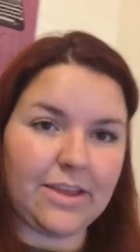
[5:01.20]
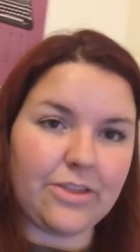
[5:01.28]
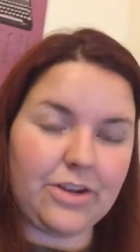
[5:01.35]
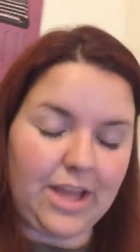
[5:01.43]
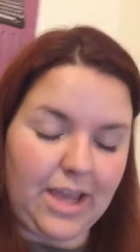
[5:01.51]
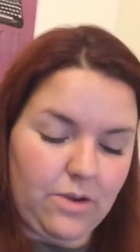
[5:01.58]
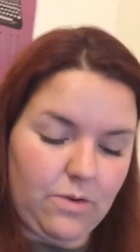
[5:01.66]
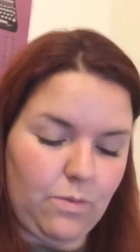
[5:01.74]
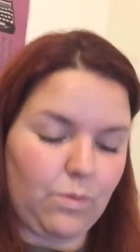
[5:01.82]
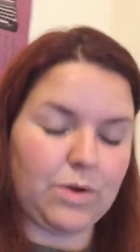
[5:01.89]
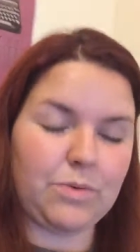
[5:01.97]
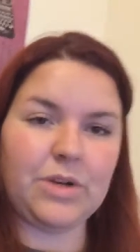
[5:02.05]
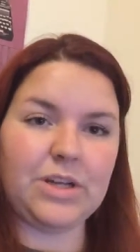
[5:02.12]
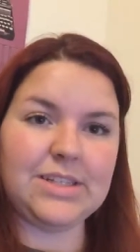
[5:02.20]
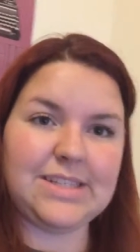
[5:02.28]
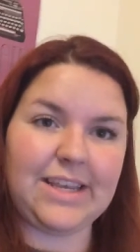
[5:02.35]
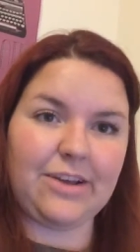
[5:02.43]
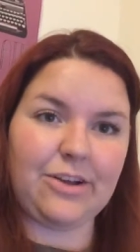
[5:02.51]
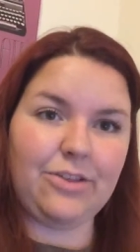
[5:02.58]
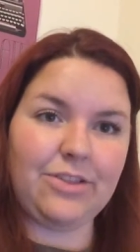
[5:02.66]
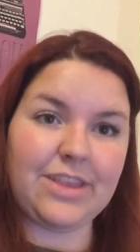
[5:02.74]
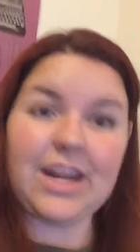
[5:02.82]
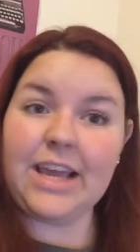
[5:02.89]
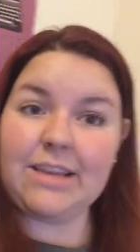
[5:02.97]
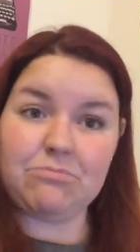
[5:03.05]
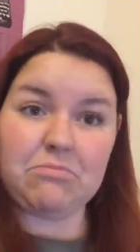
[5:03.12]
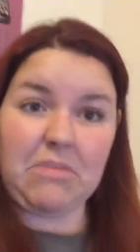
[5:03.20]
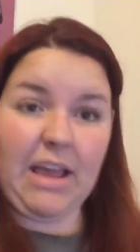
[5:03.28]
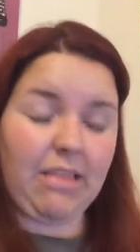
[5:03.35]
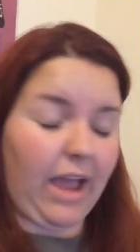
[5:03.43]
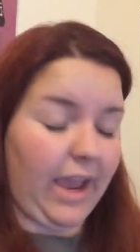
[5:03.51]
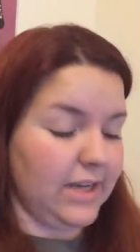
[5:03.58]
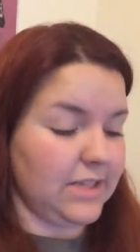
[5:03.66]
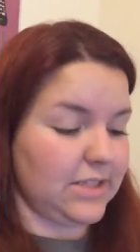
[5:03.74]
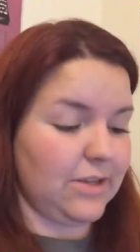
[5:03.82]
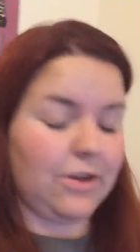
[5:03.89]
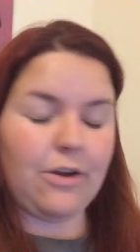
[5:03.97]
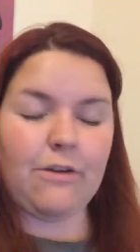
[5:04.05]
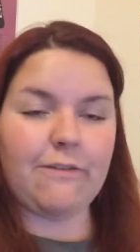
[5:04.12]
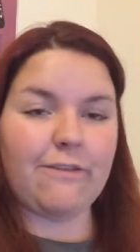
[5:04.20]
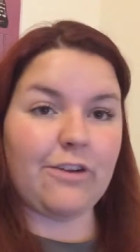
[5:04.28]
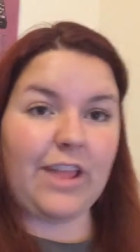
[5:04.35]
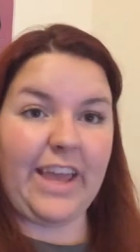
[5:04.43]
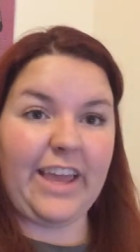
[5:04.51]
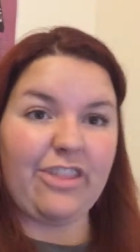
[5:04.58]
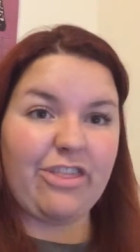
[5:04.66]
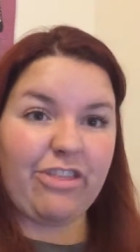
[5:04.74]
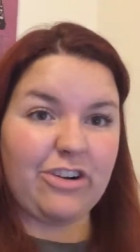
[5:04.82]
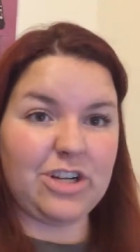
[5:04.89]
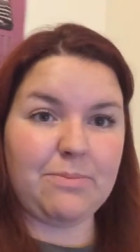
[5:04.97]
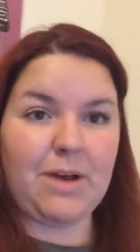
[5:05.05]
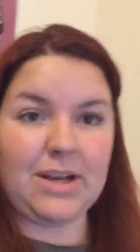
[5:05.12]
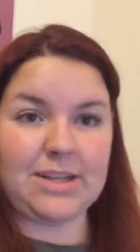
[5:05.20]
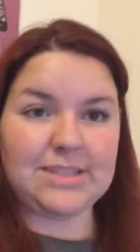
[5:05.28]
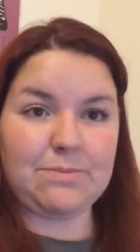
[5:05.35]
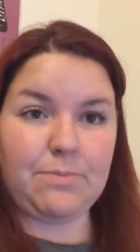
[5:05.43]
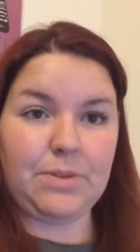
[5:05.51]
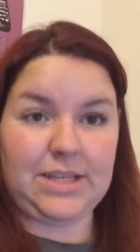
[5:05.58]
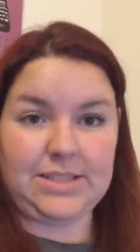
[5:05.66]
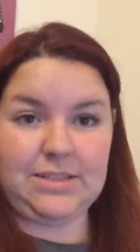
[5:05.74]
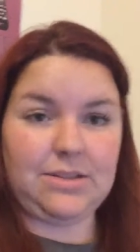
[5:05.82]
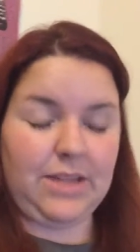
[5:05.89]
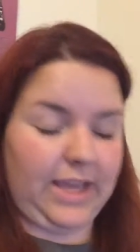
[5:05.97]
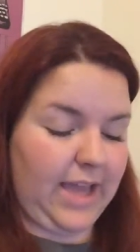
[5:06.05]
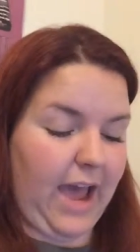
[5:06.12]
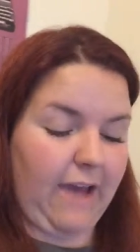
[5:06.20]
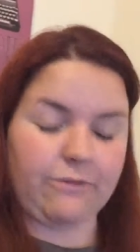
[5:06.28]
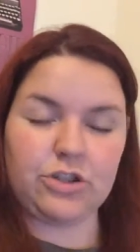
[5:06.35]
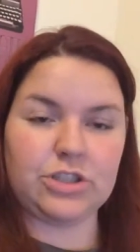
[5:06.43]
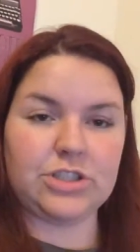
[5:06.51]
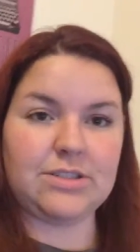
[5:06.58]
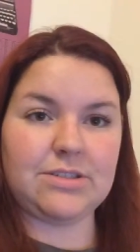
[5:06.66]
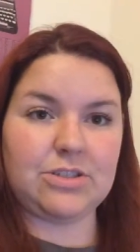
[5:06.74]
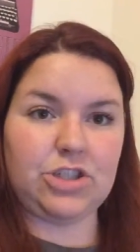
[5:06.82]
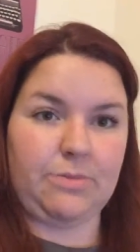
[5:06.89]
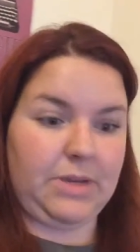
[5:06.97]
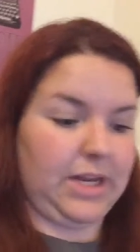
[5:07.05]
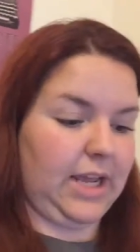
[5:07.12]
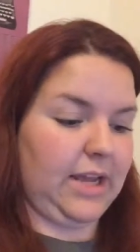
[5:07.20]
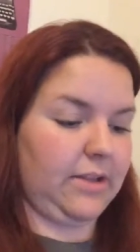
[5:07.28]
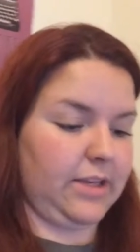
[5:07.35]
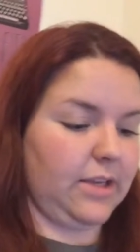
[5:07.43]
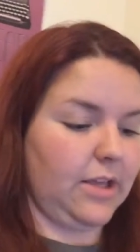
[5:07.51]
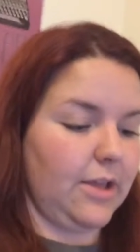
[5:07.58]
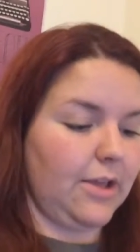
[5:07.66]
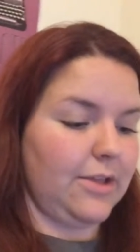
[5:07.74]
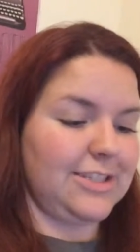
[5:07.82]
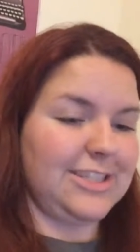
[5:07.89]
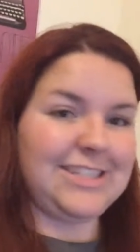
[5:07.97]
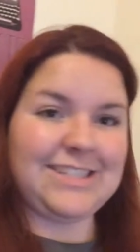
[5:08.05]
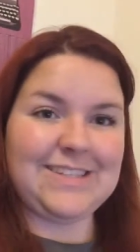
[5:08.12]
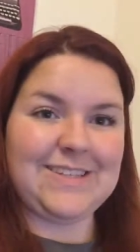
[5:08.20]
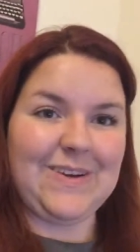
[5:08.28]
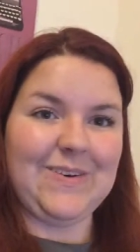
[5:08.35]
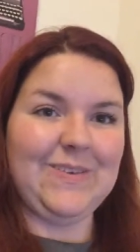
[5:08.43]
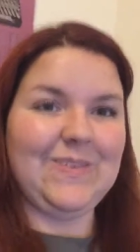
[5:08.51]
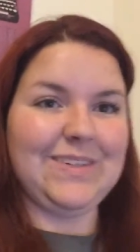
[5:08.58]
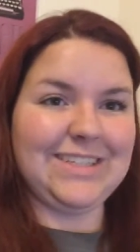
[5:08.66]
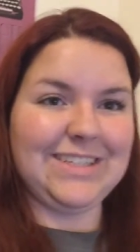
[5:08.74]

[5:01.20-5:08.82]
other day. One went on sale that I, I liked for like 30 bucks plus, like after shipping and handling. So,